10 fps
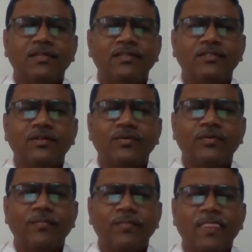
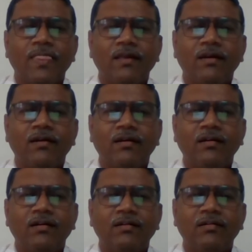So,
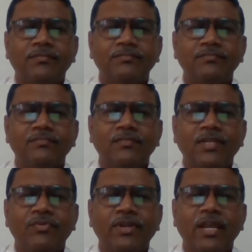
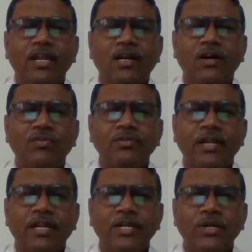if you take into account the
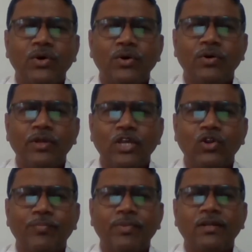
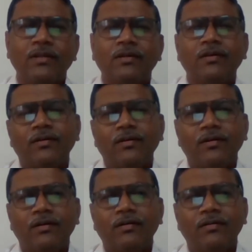Indo-European,
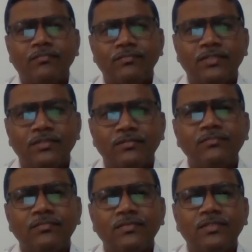
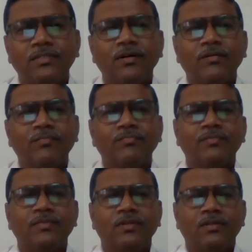the
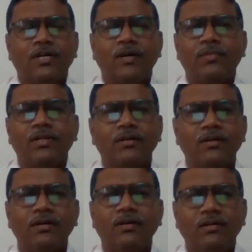I mean
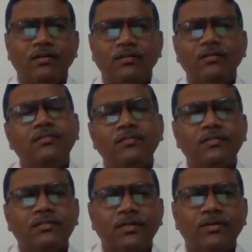
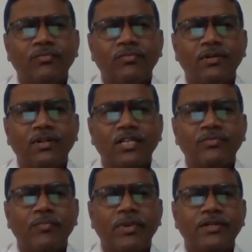the
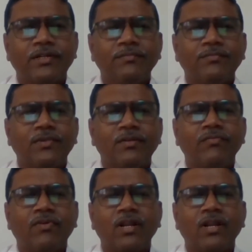transformation, for